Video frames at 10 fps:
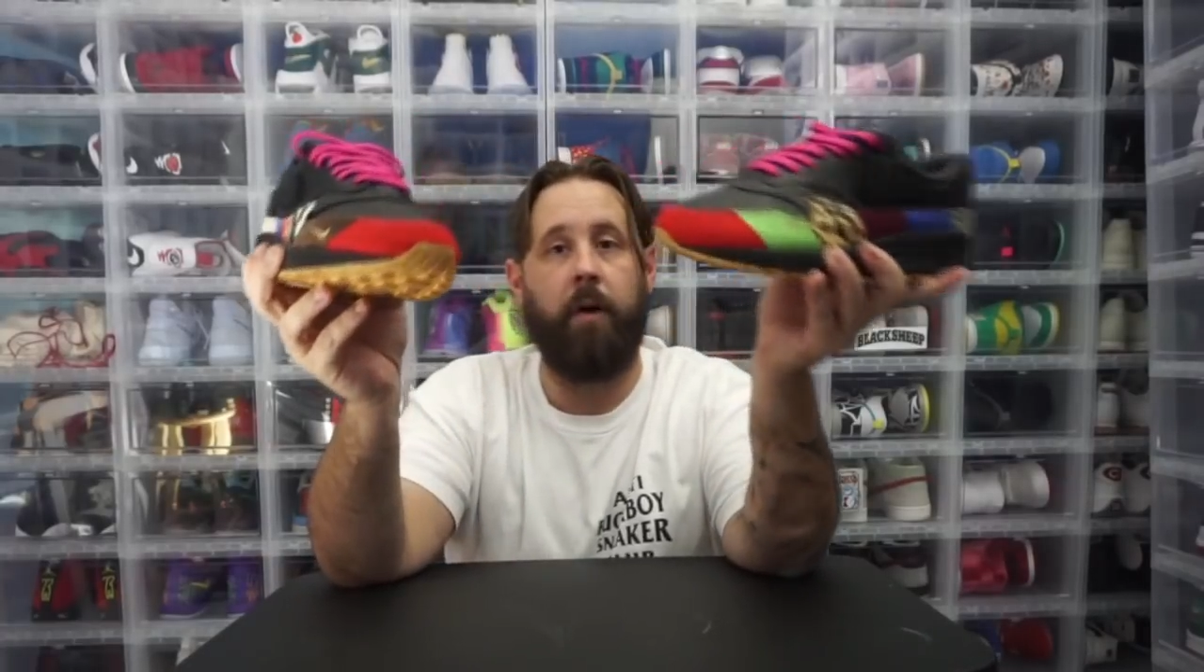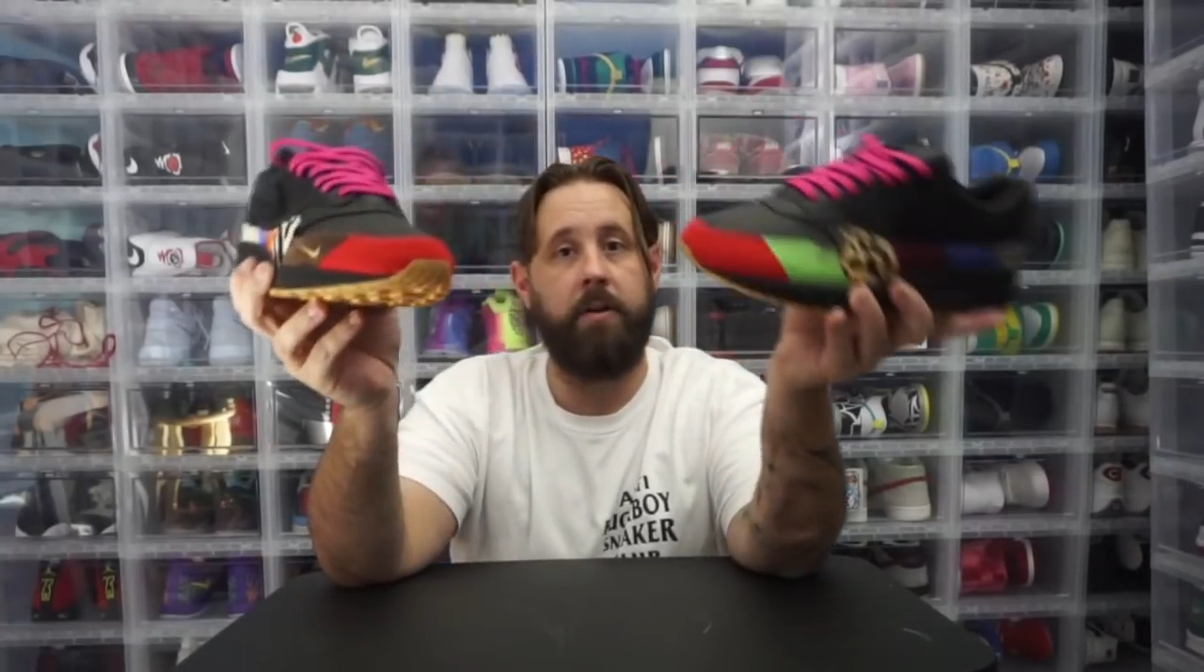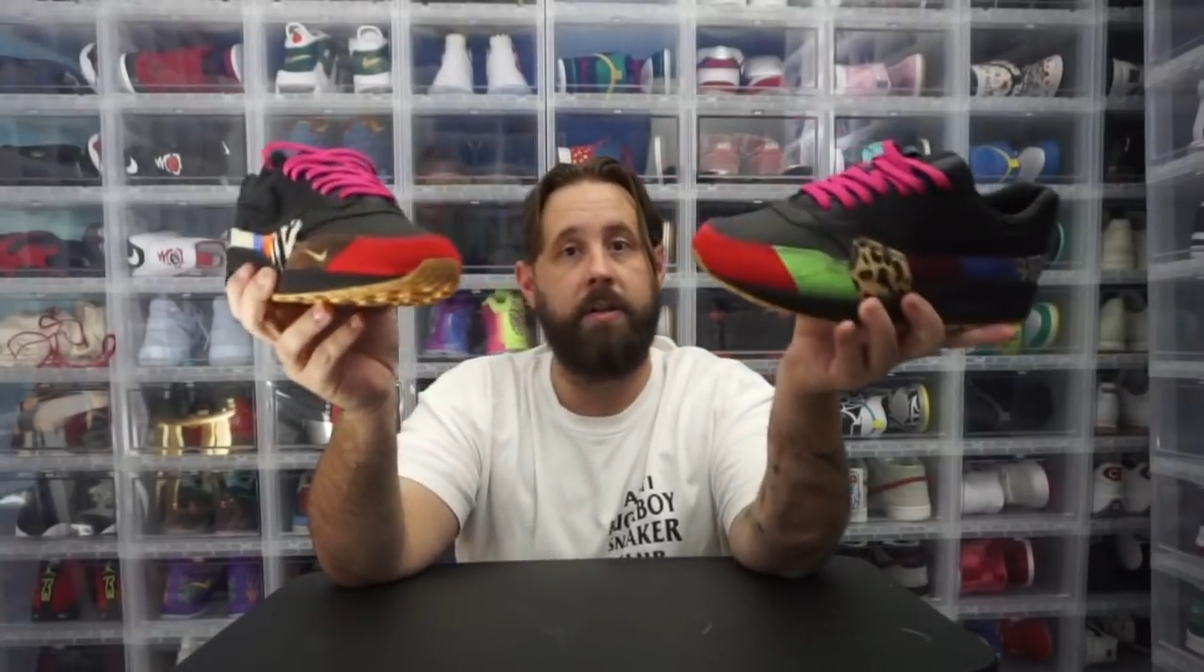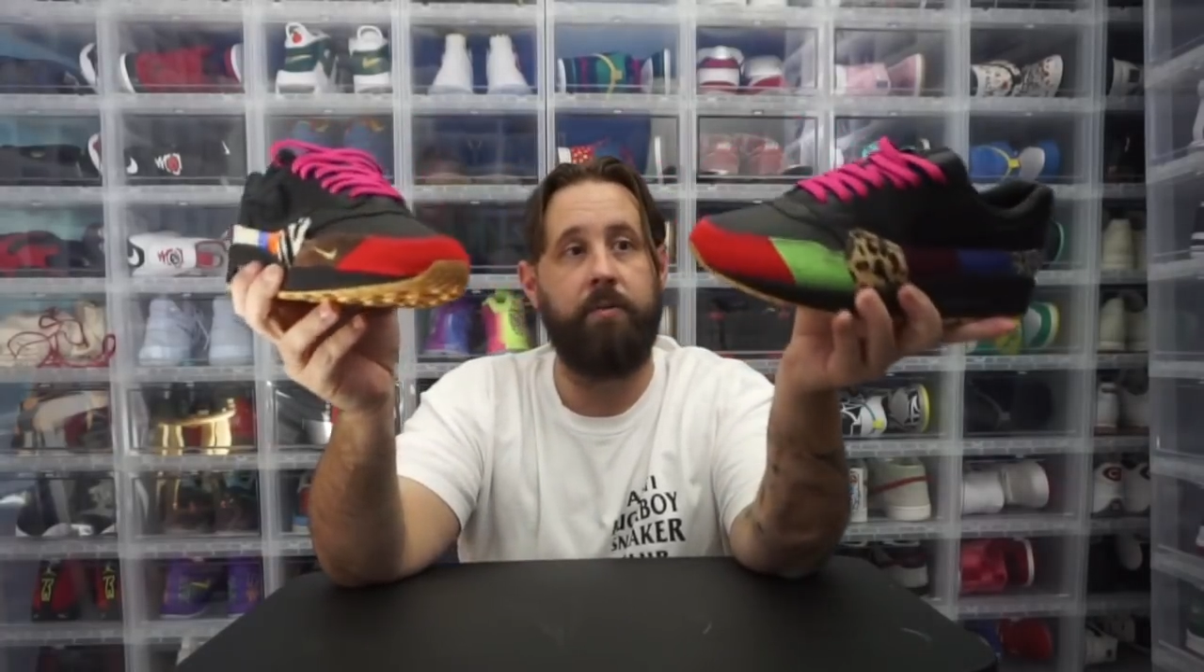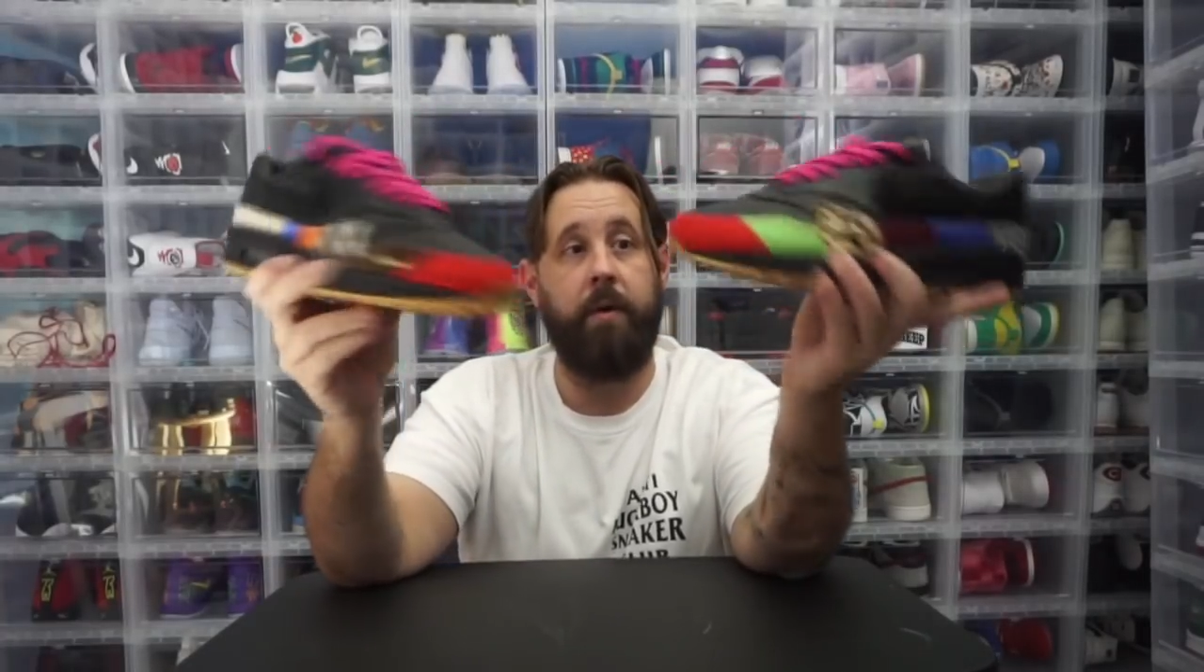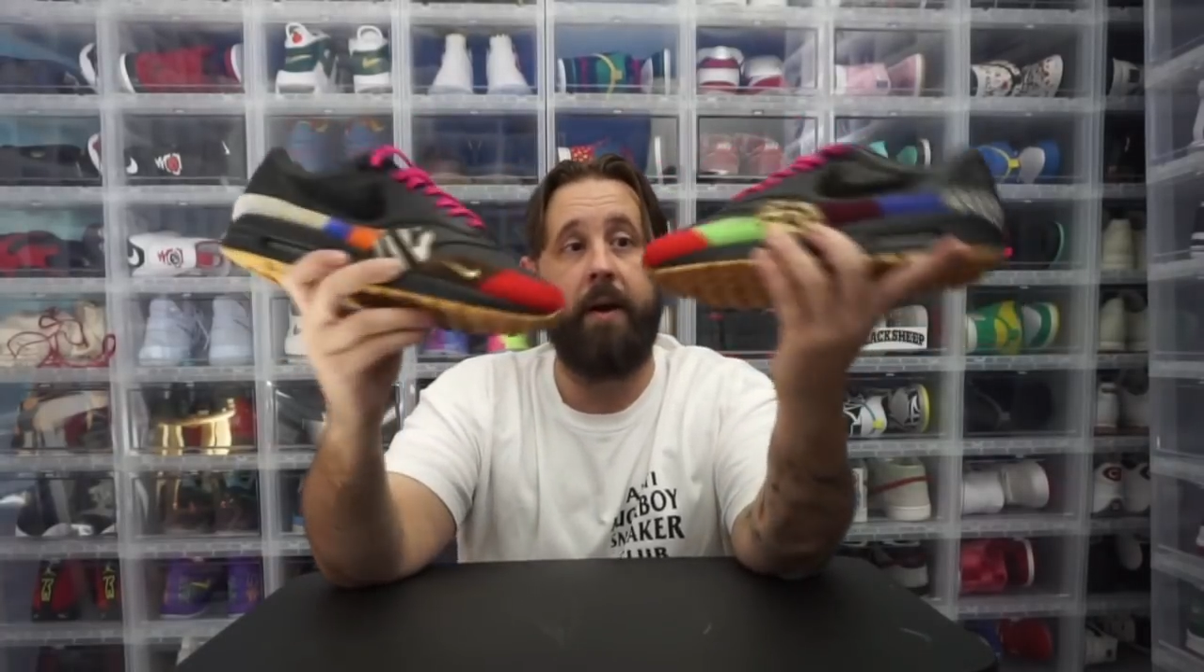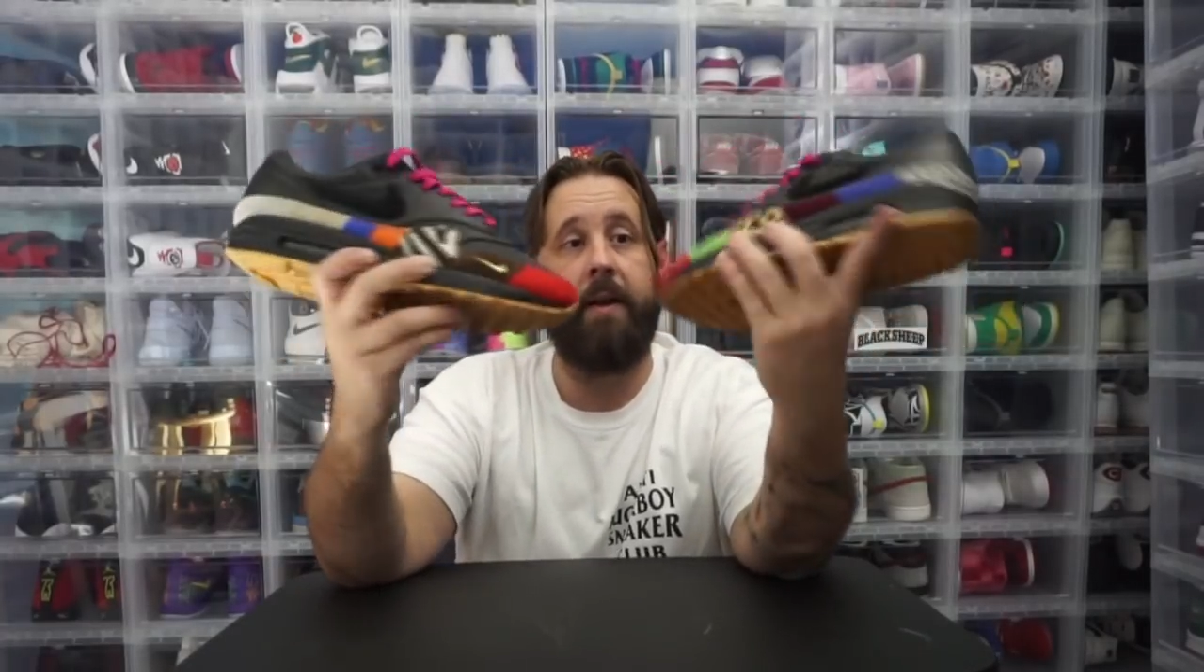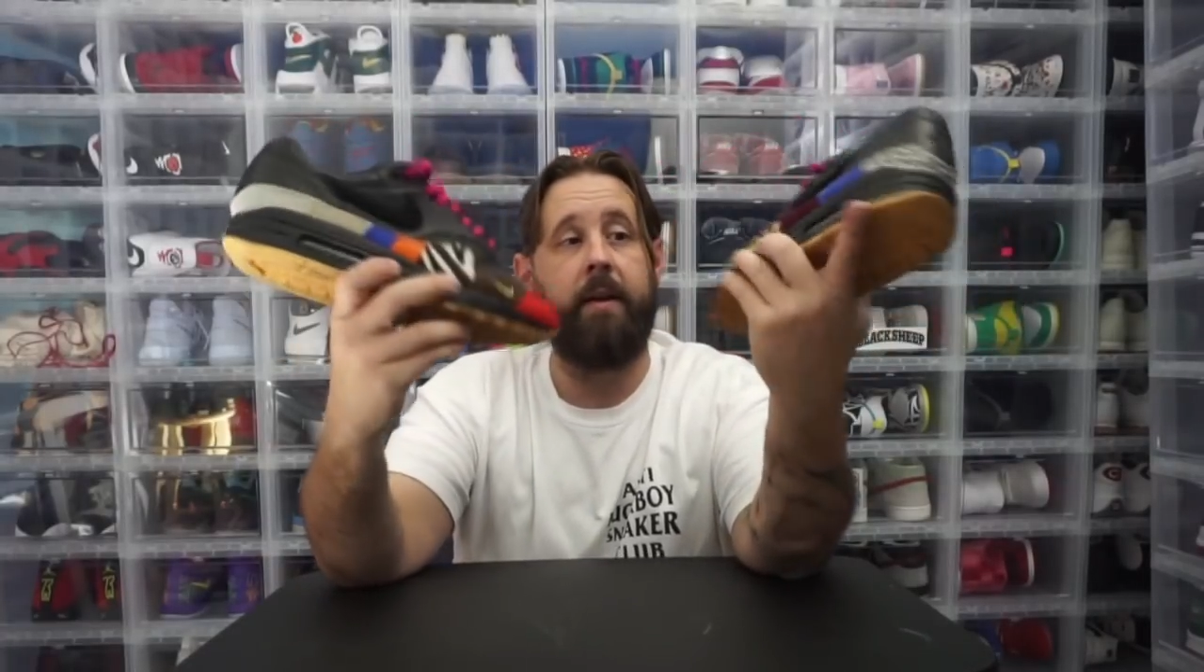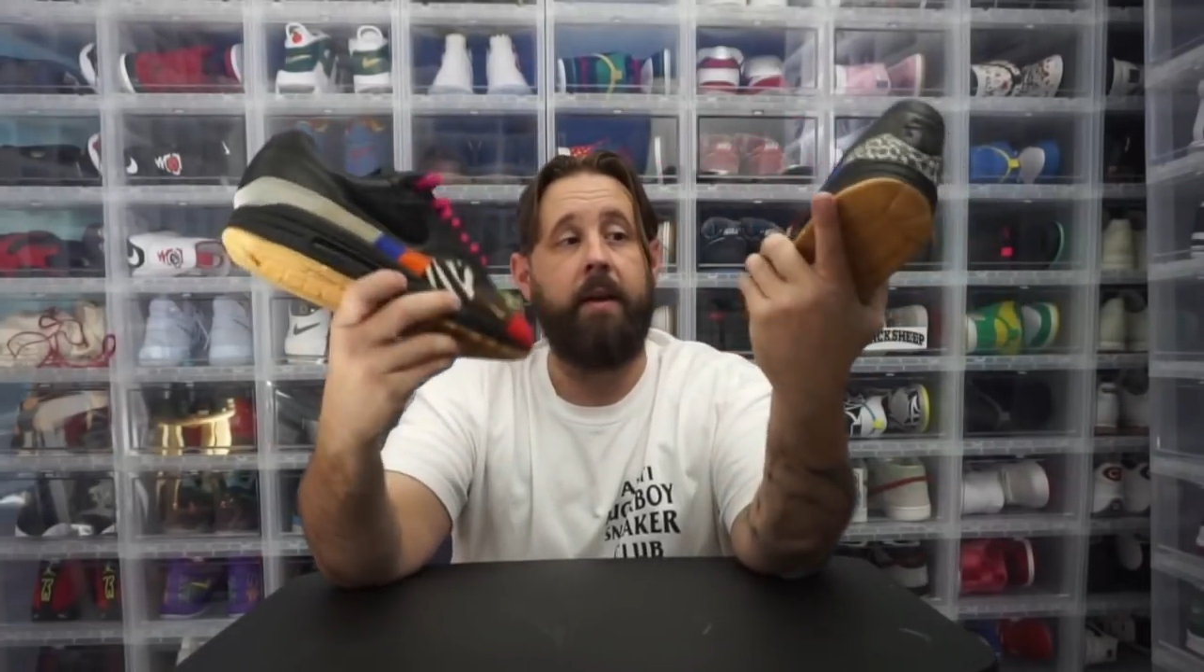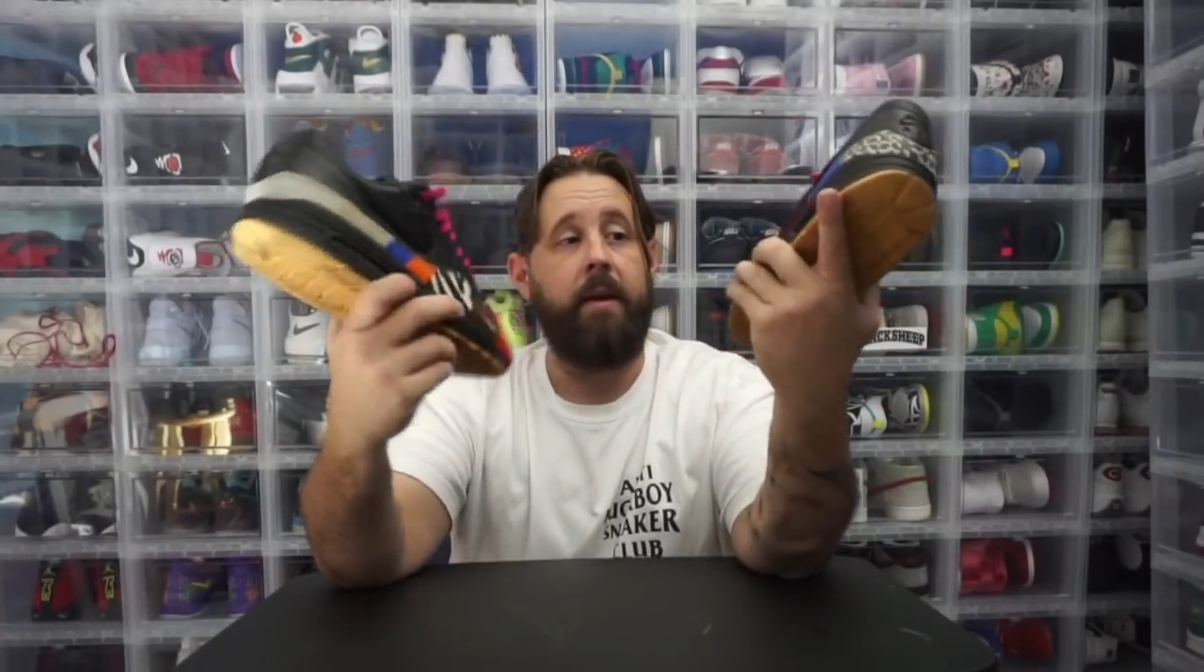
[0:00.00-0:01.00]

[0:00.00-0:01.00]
Varsity Red.